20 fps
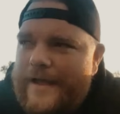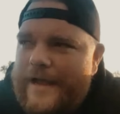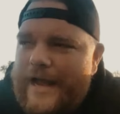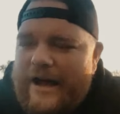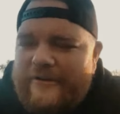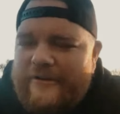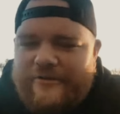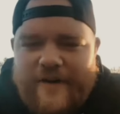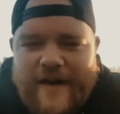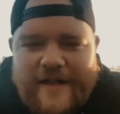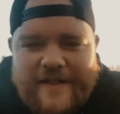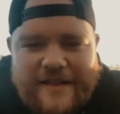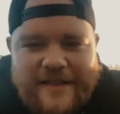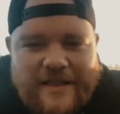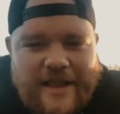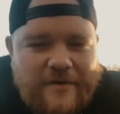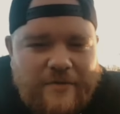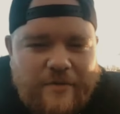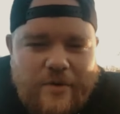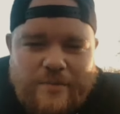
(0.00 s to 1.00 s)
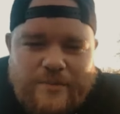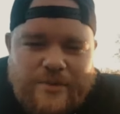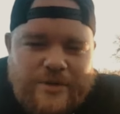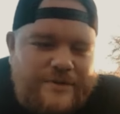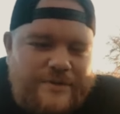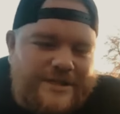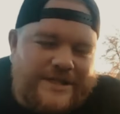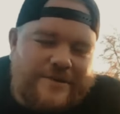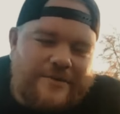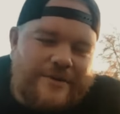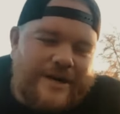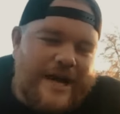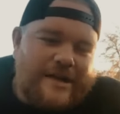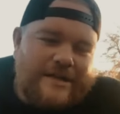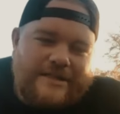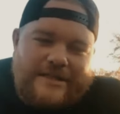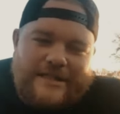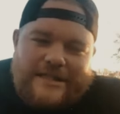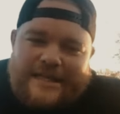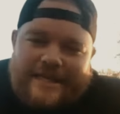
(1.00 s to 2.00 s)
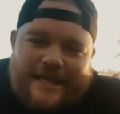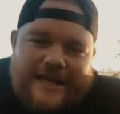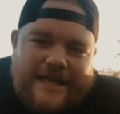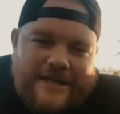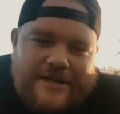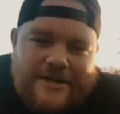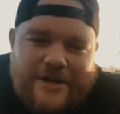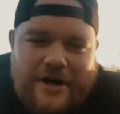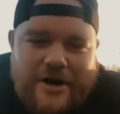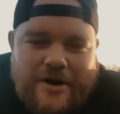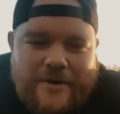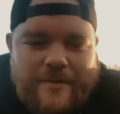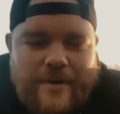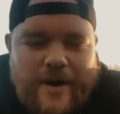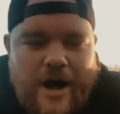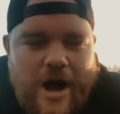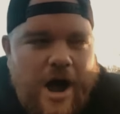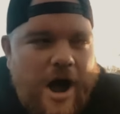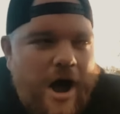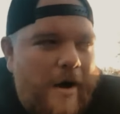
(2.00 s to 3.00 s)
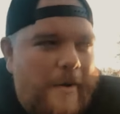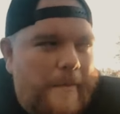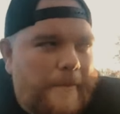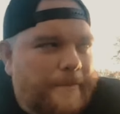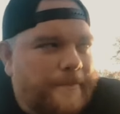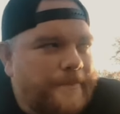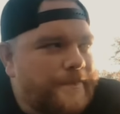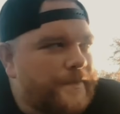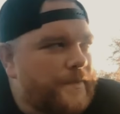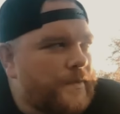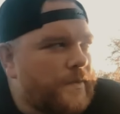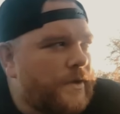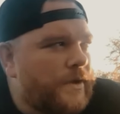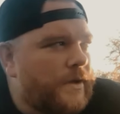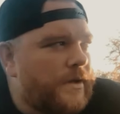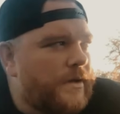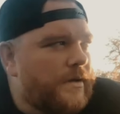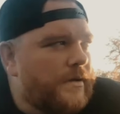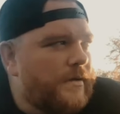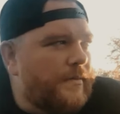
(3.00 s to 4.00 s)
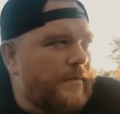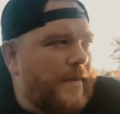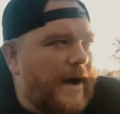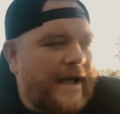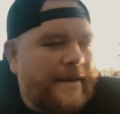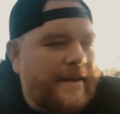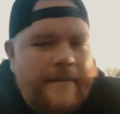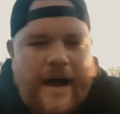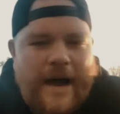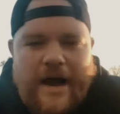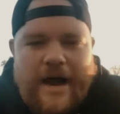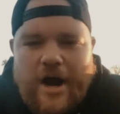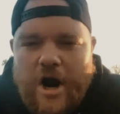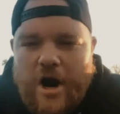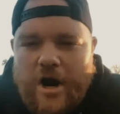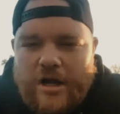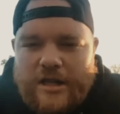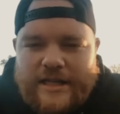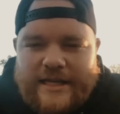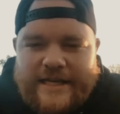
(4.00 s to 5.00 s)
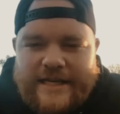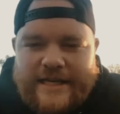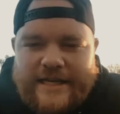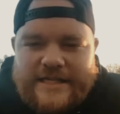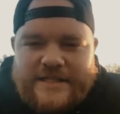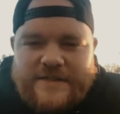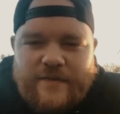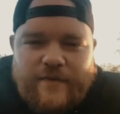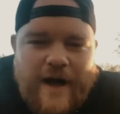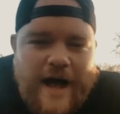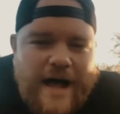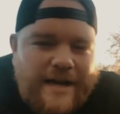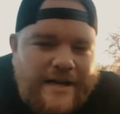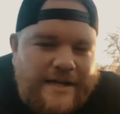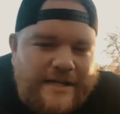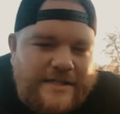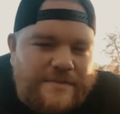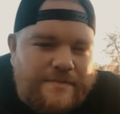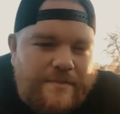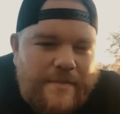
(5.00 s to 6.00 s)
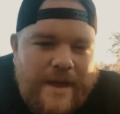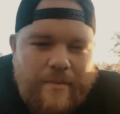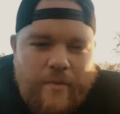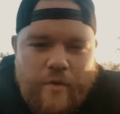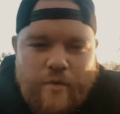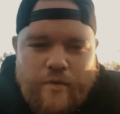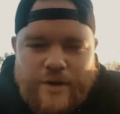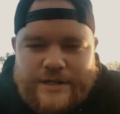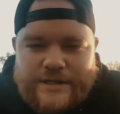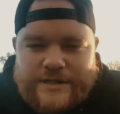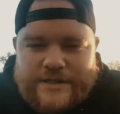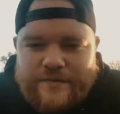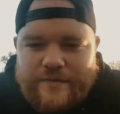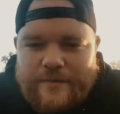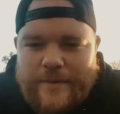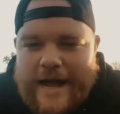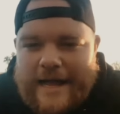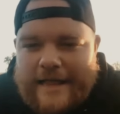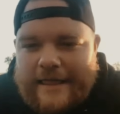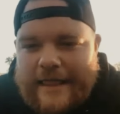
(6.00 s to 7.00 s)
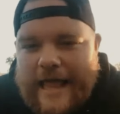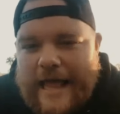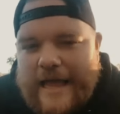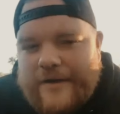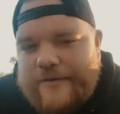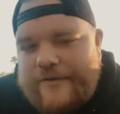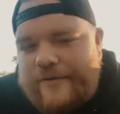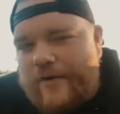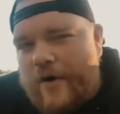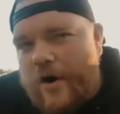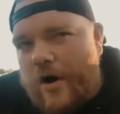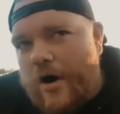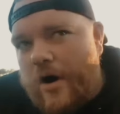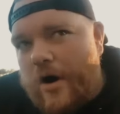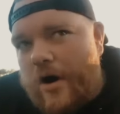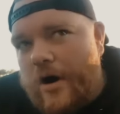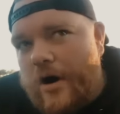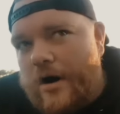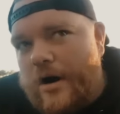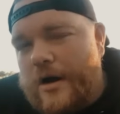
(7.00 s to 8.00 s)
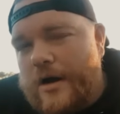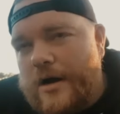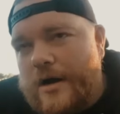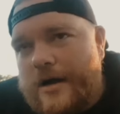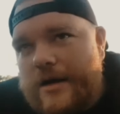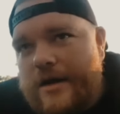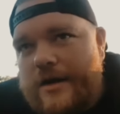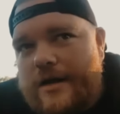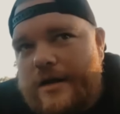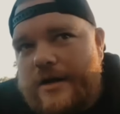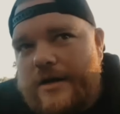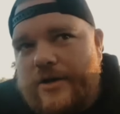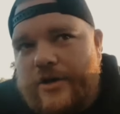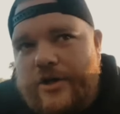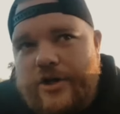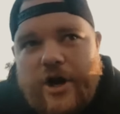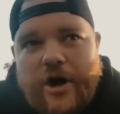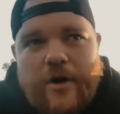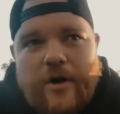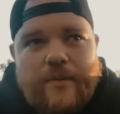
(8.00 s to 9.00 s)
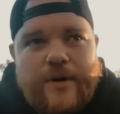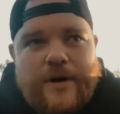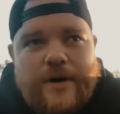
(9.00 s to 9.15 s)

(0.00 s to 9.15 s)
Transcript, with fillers: I fell in love with music when I was a kid. You know, um, my my earliest fondest memories of my life are, you know,